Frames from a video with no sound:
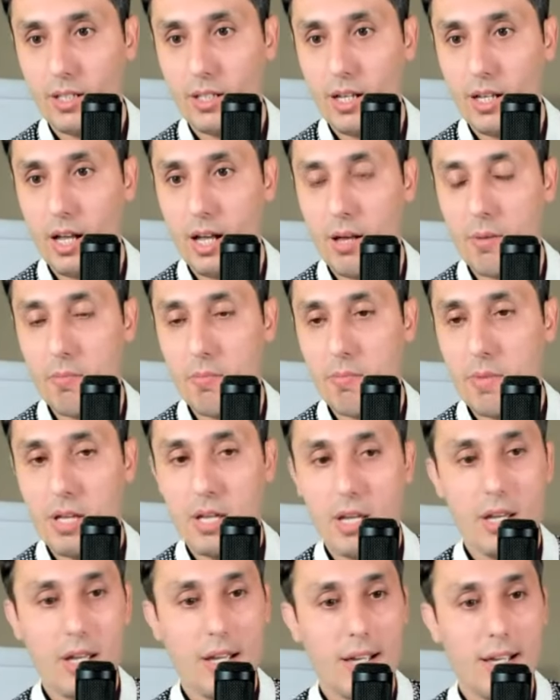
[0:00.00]
um
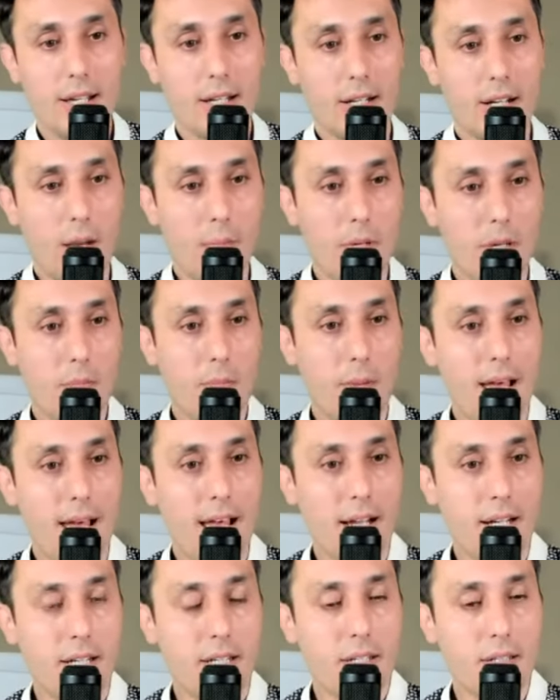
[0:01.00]
coming
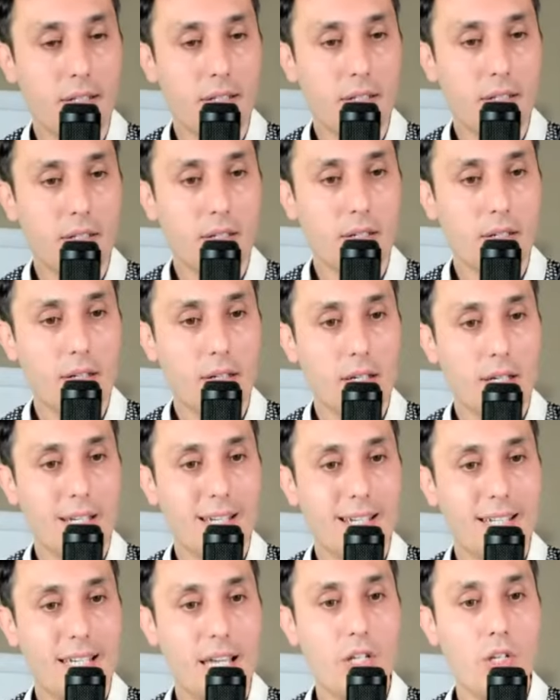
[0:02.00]
back,
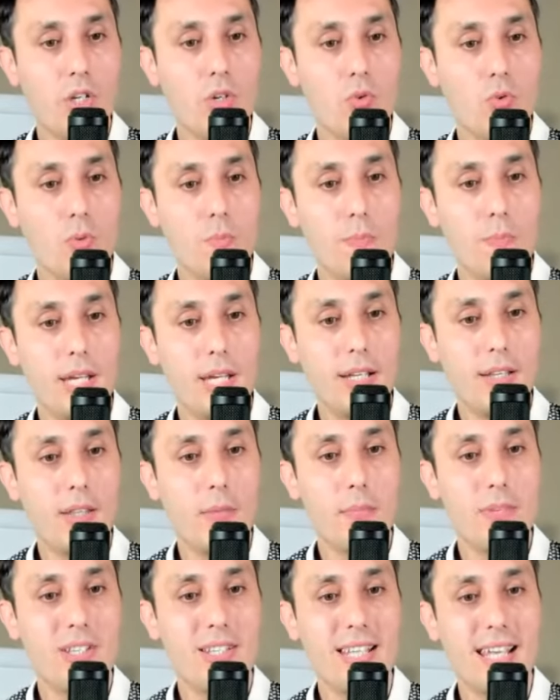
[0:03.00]
can you repeat
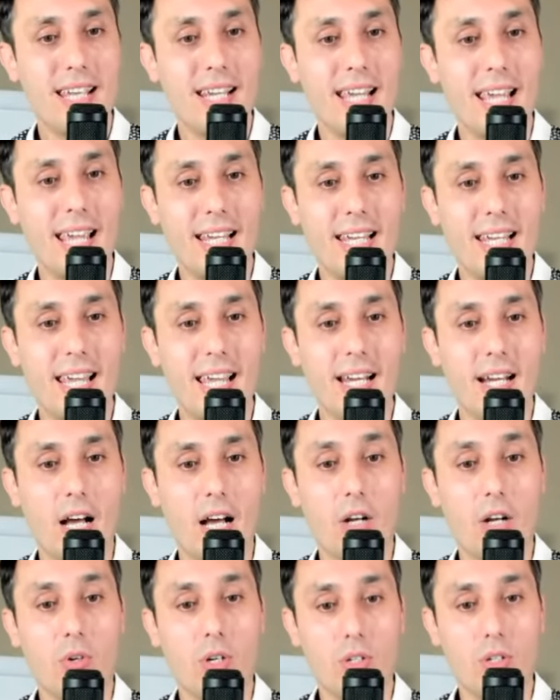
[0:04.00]
the mistake again?
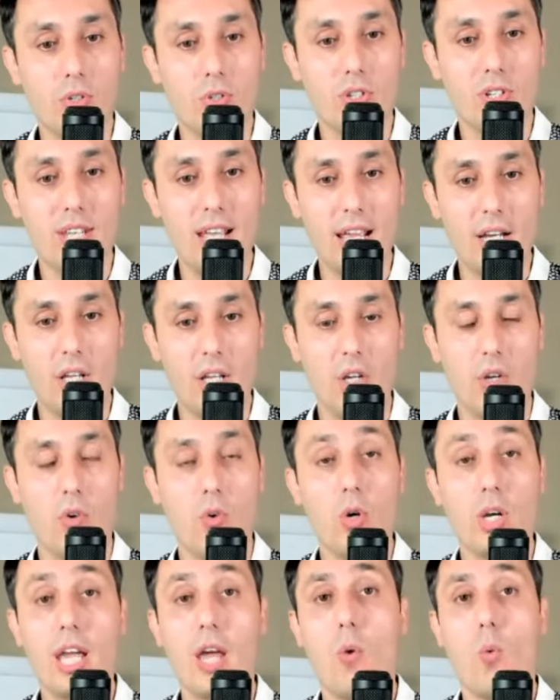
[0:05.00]
I don't understand you.
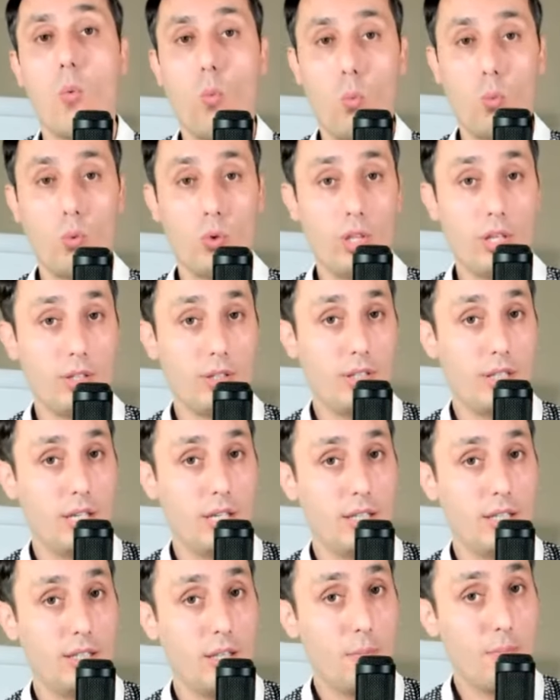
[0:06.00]
Okay, the
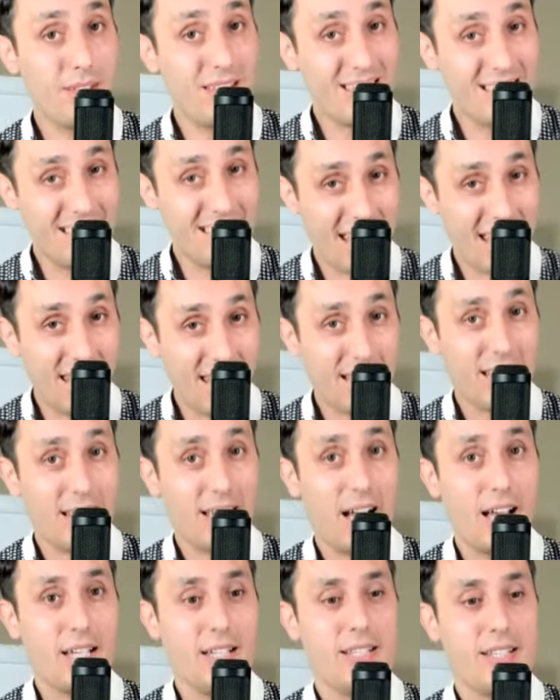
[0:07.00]
the the mistake
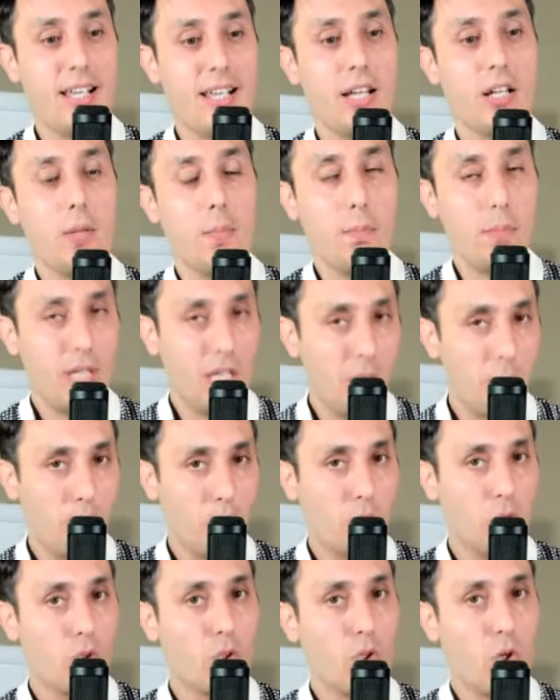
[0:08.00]
I said the
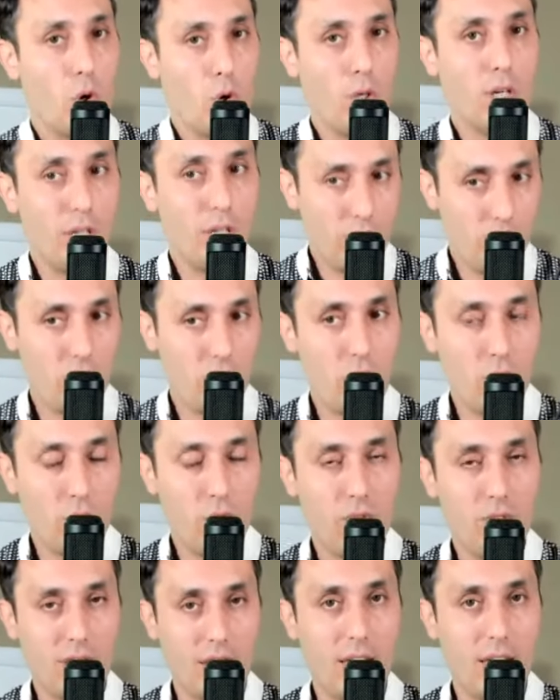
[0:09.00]
people who are going
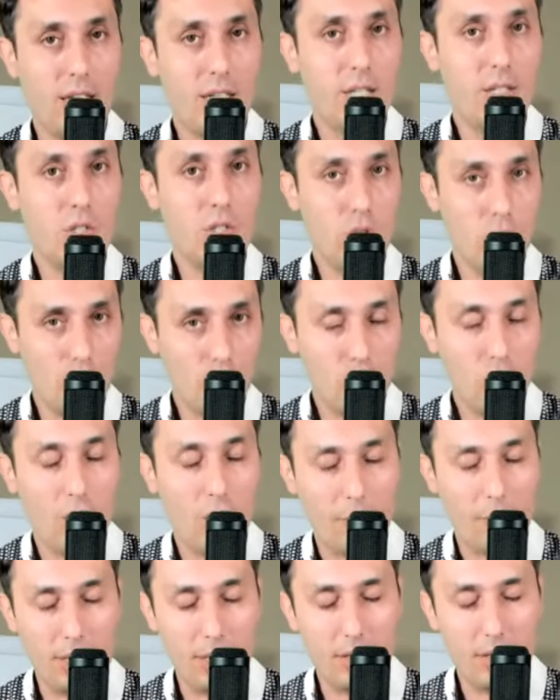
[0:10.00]
into the YouTube,
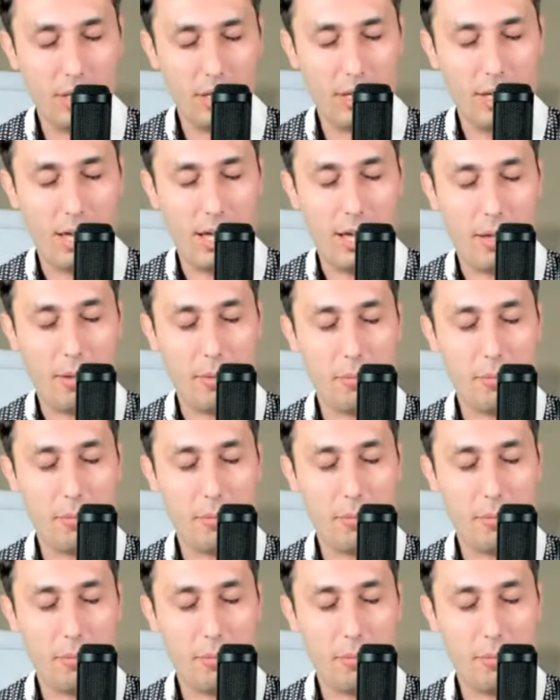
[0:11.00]
I mean the uh